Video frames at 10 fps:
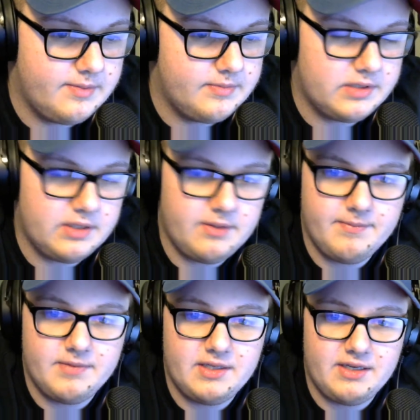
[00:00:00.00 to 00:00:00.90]
So
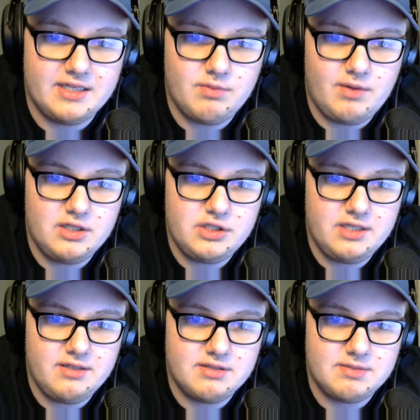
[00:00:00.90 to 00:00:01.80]
thank you guys for
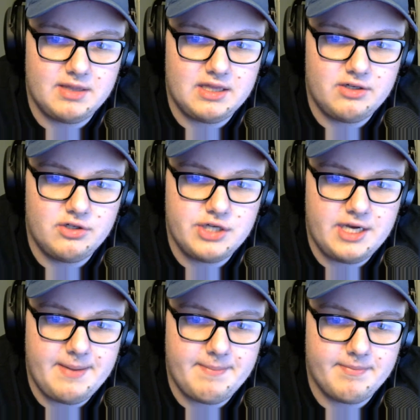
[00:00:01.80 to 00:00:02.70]
watching. It's been
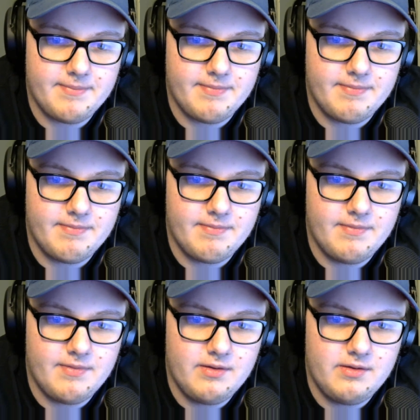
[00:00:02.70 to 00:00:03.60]
Thundershot.
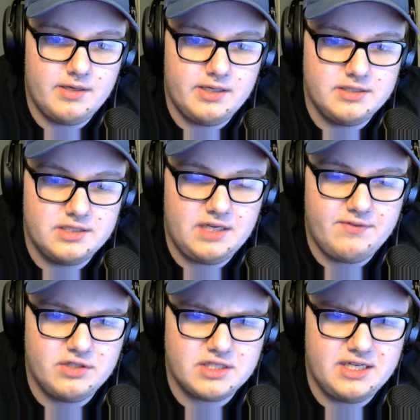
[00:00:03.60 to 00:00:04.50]
Sorry for
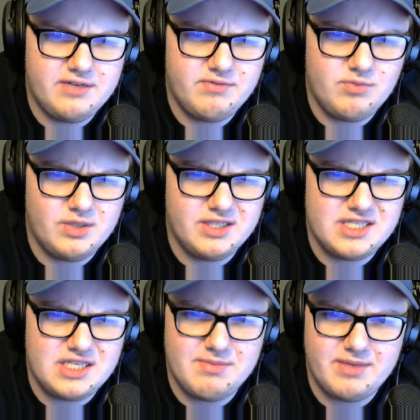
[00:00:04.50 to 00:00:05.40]
this kind of what
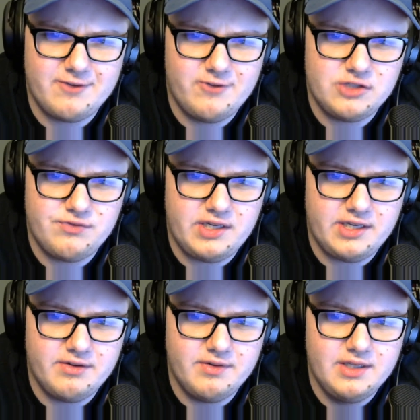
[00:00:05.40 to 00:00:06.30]
seemed like a rush video.